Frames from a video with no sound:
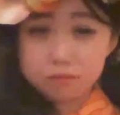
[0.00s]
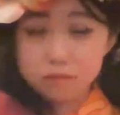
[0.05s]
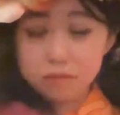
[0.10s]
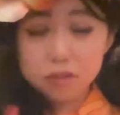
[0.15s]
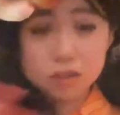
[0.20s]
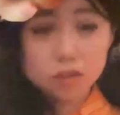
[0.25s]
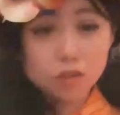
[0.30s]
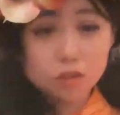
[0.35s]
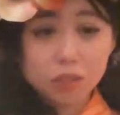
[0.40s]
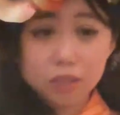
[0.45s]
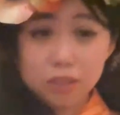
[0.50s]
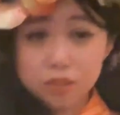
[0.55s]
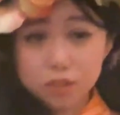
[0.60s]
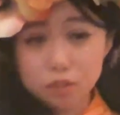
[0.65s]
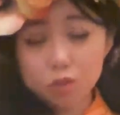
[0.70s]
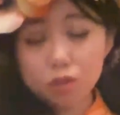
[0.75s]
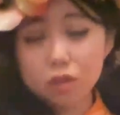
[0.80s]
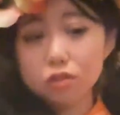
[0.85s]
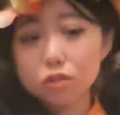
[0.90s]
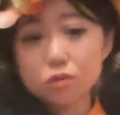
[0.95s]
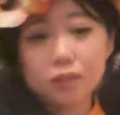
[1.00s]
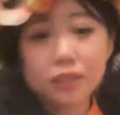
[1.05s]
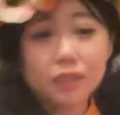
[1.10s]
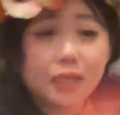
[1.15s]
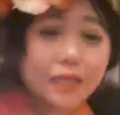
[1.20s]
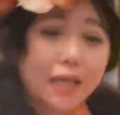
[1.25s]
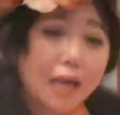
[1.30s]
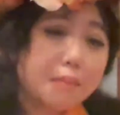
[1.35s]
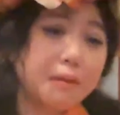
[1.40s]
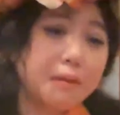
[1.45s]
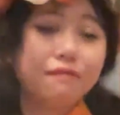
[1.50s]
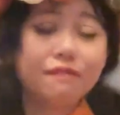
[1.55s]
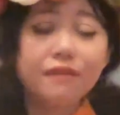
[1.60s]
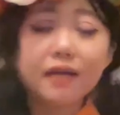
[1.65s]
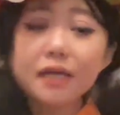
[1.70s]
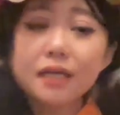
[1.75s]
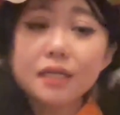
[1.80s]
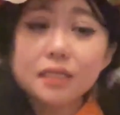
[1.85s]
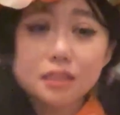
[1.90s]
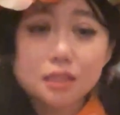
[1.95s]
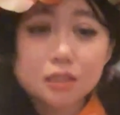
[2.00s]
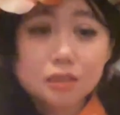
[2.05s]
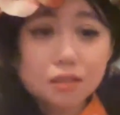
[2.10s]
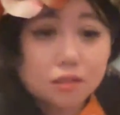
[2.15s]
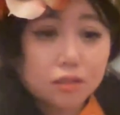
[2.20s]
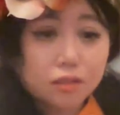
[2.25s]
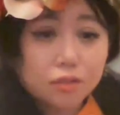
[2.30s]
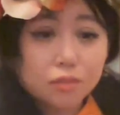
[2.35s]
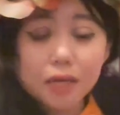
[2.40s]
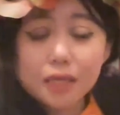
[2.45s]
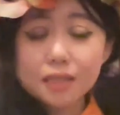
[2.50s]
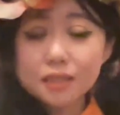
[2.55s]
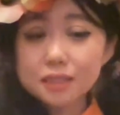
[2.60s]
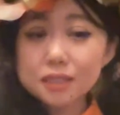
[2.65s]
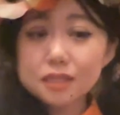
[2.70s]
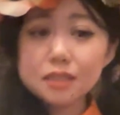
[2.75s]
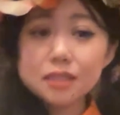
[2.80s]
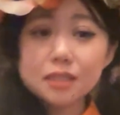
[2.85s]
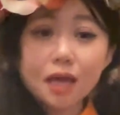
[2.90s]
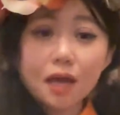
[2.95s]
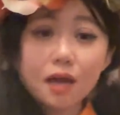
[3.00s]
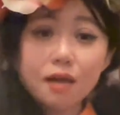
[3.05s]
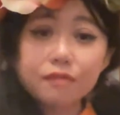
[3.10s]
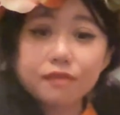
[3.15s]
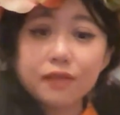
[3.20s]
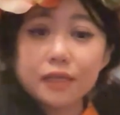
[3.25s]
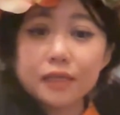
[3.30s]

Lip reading: students who are doing like MFAs in the US and stuff.